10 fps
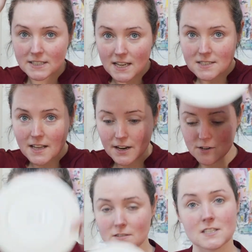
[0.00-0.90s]
can test that
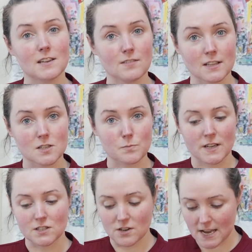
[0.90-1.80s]
out and see if that's as
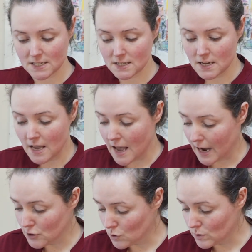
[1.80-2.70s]
big as your head.
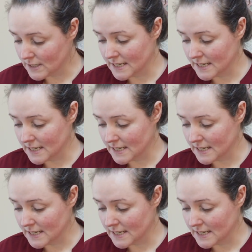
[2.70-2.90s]
And you're going to